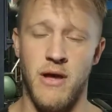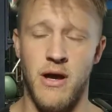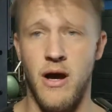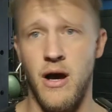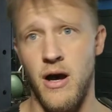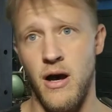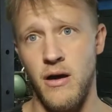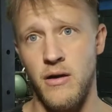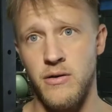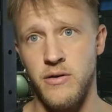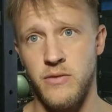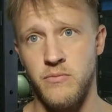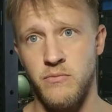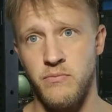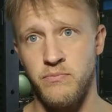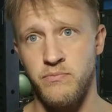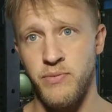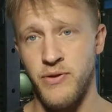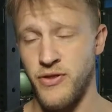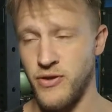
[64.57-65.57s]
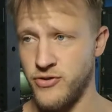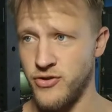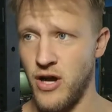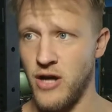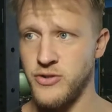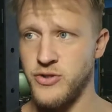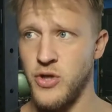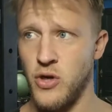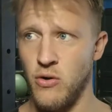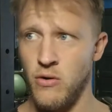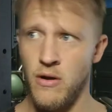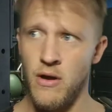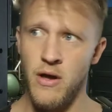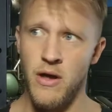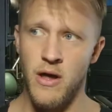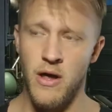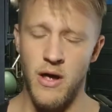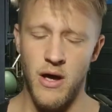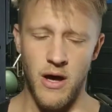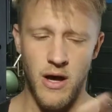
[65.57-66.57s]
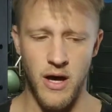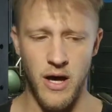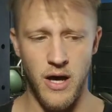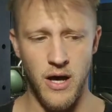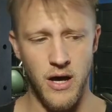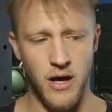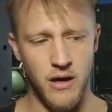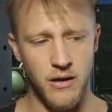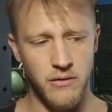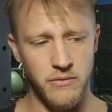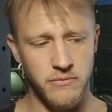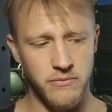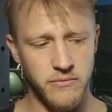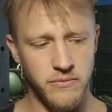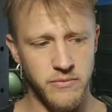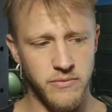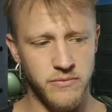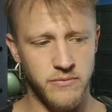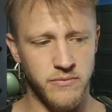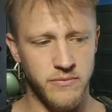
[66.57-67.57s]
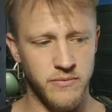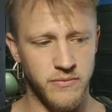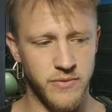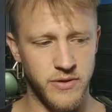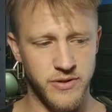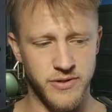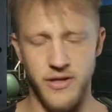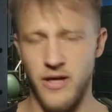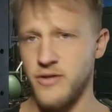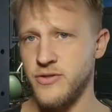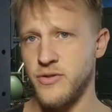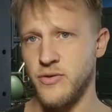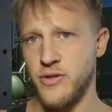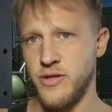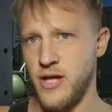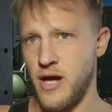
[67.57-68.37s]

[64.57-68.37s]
Uh, but there's also uh, there's also